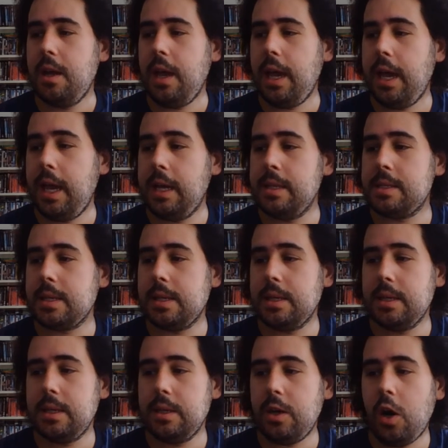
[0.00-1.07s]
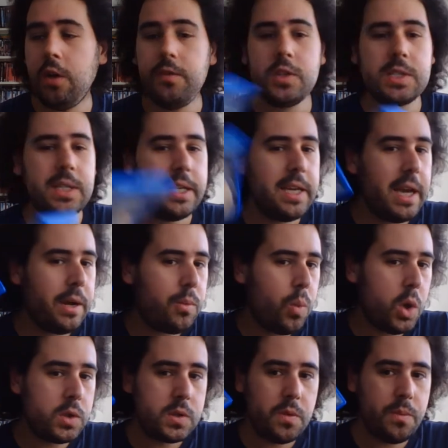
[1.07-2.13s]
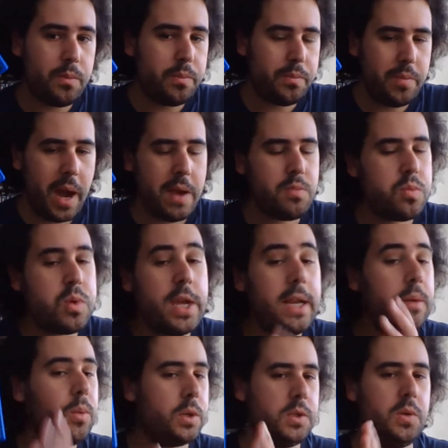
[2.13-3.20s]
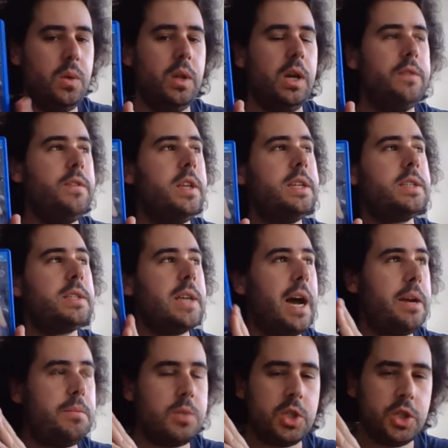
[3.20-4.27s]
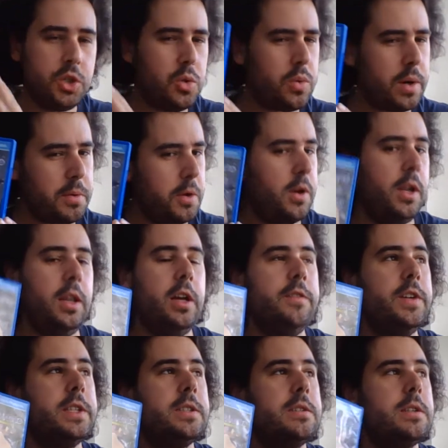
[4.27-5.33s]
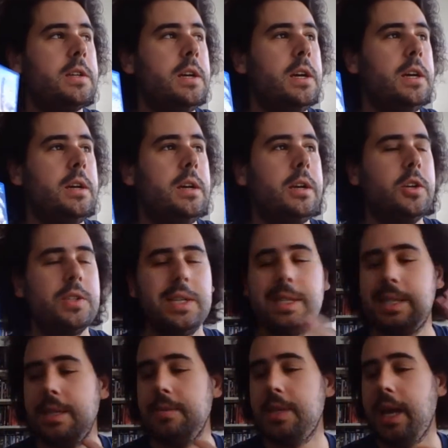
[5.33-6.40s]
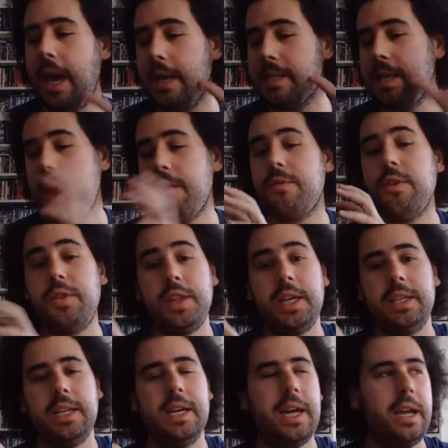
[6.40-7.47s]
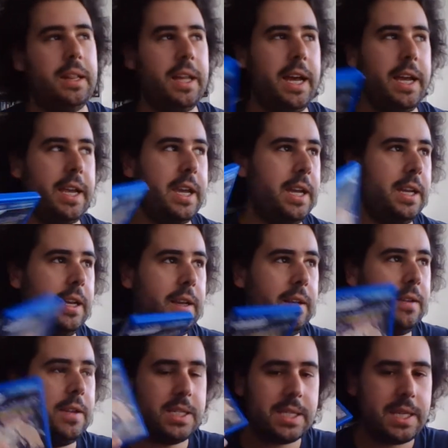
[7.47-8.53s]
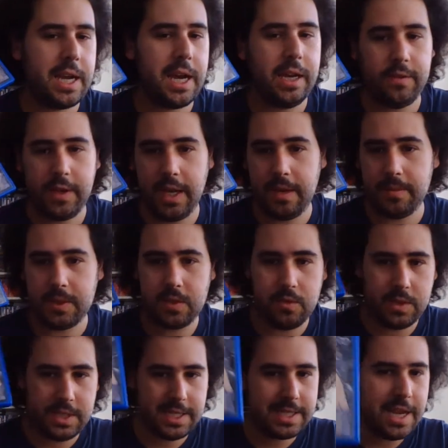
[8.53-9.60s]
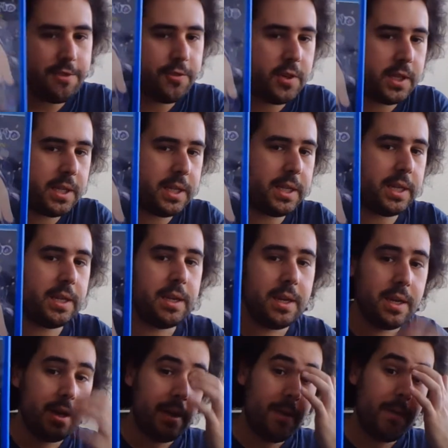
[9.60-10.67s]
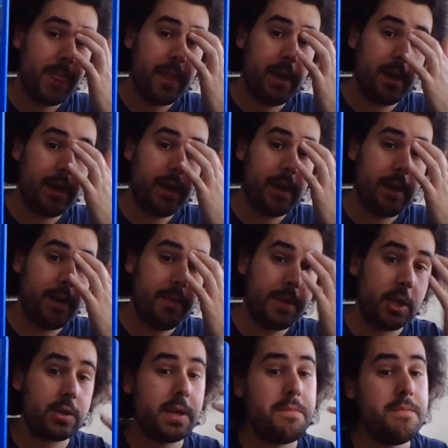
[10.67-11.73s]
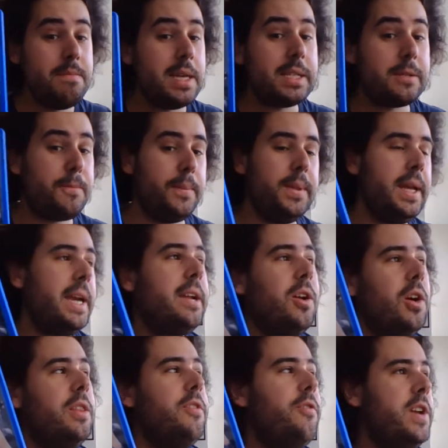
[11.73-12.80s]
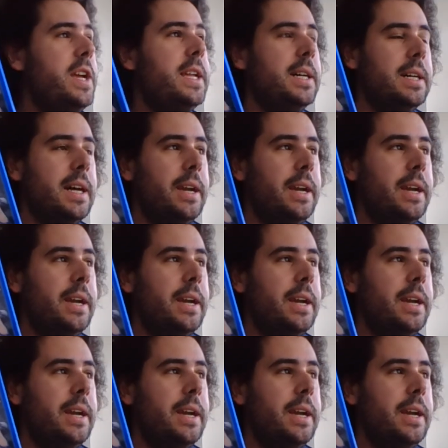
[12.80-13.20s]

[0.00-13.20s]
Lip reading: And obviously, I really want to love this. I'm sure I'm going to love it, because it seems it has everything that I like in this kind of game. So definitely because I miss playing on the Vita.